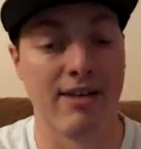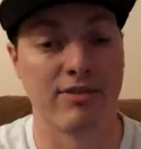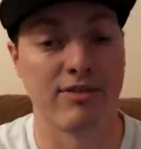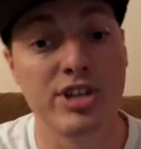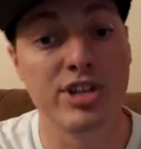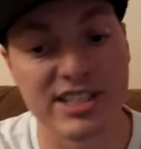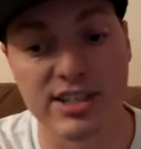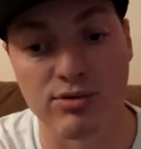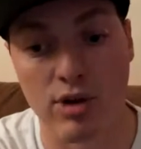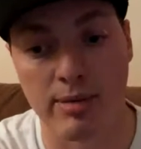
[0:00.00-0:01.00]
they have 2
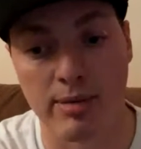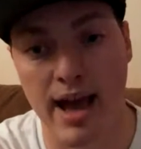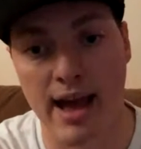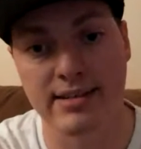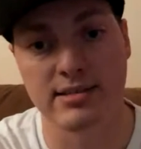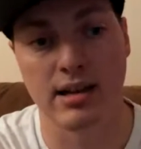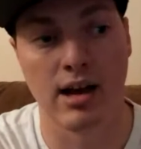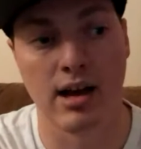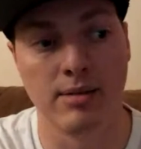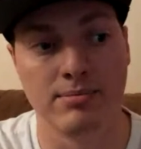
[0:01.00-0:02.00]
decent running
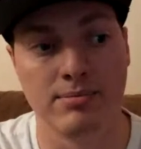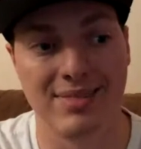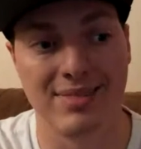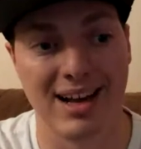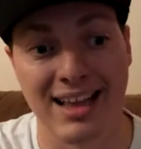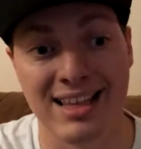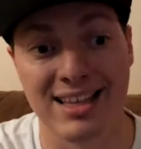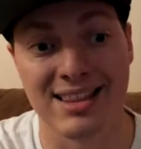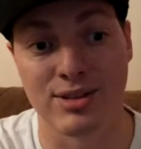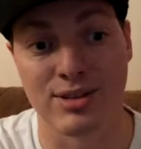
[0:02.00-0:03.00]
backs, and
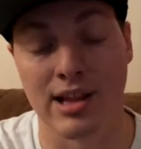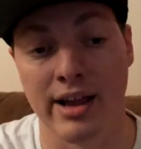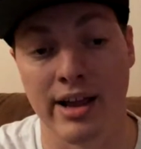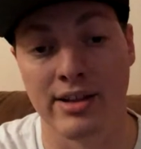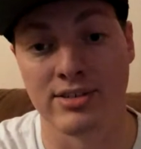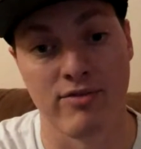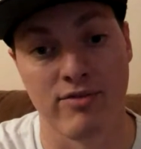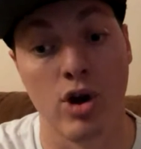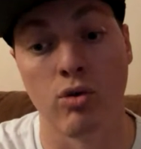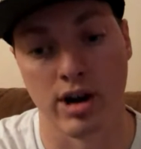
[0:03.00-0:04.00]
I think that the Lions
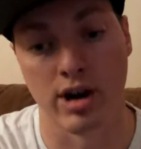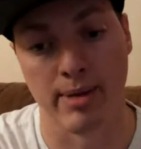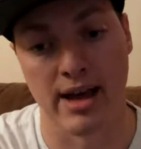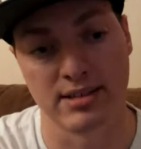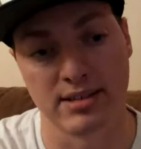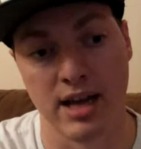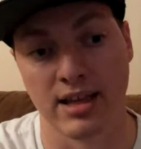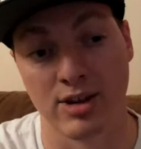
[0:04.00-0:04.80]
have no running backs.